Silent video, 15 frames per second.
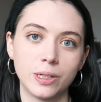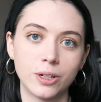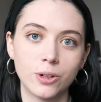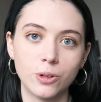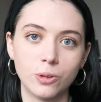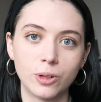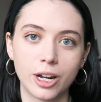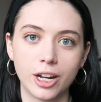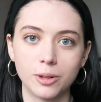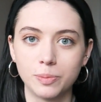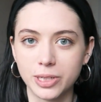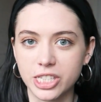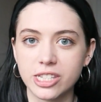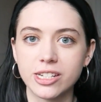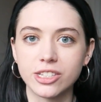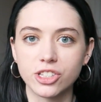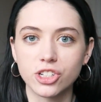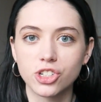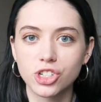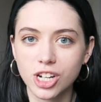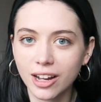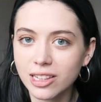we own our business
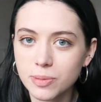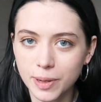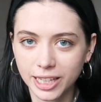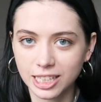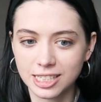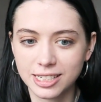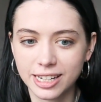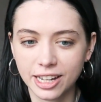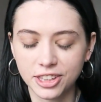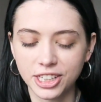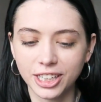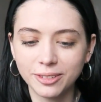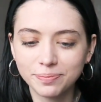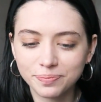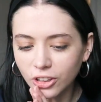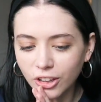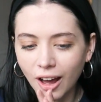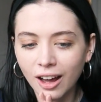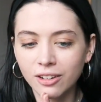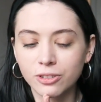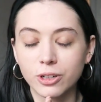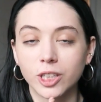Stadsballett together. A
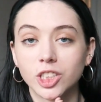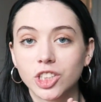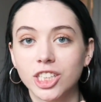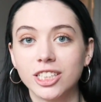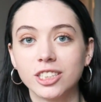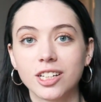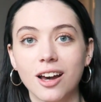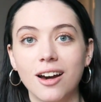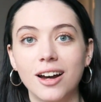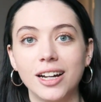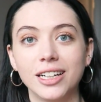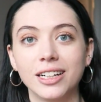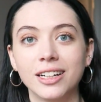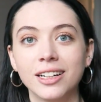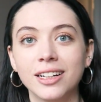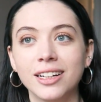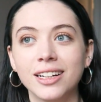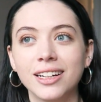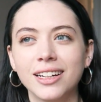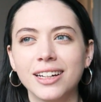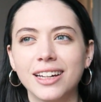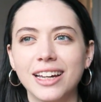lot of questions on
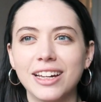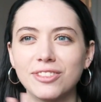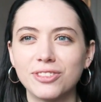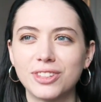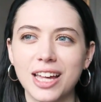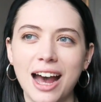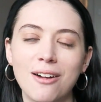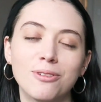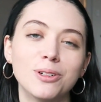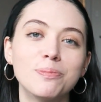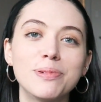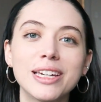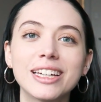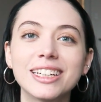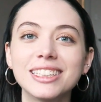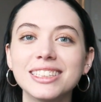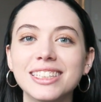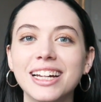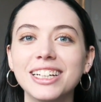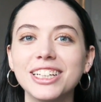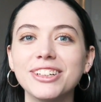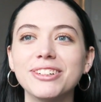if that will be
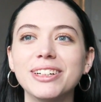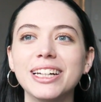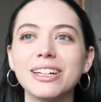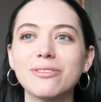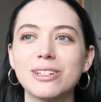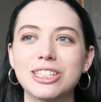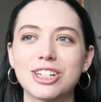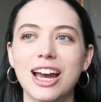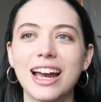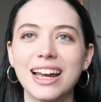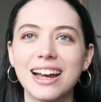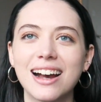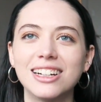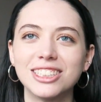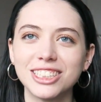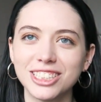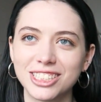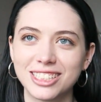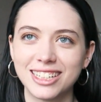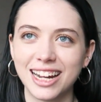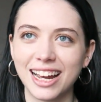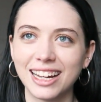continuing, which I
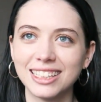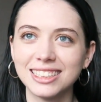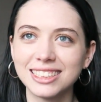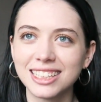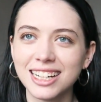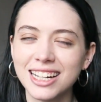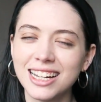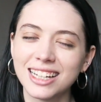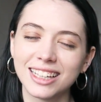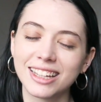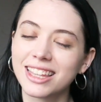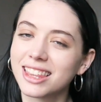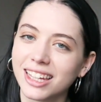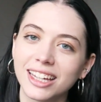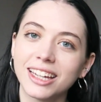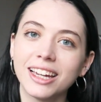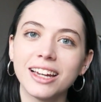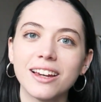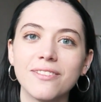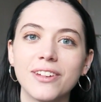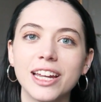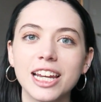understand. Like
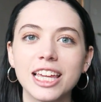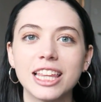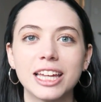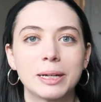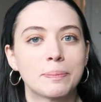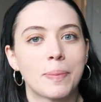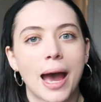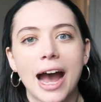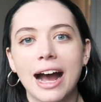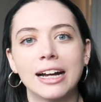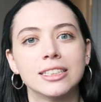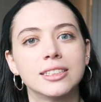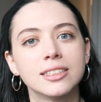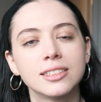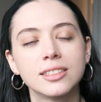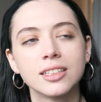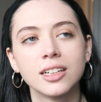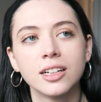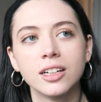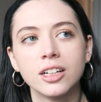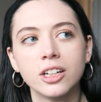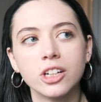thinking of any like past
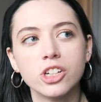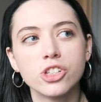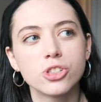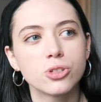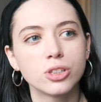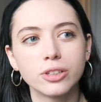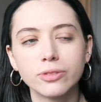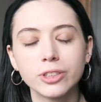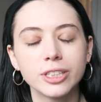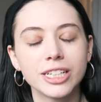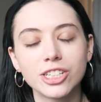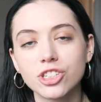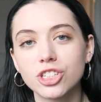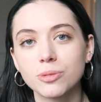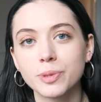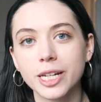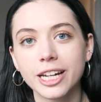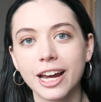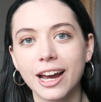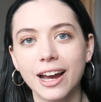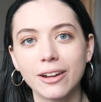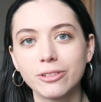sort of relationships I
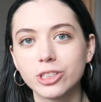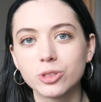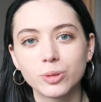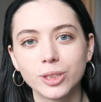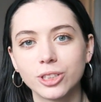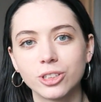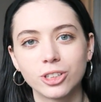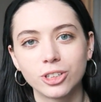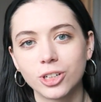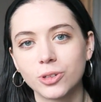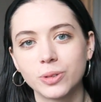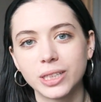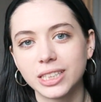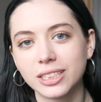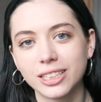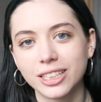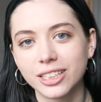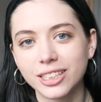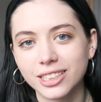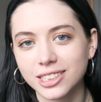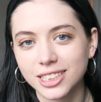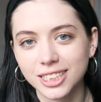had, which were nowhere
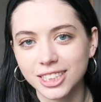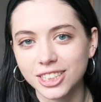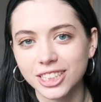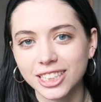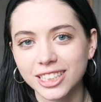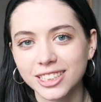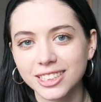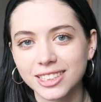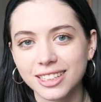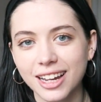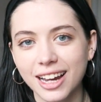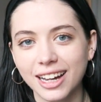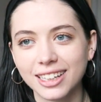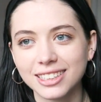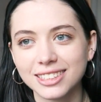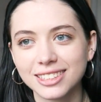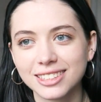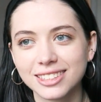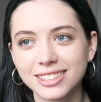near as serious as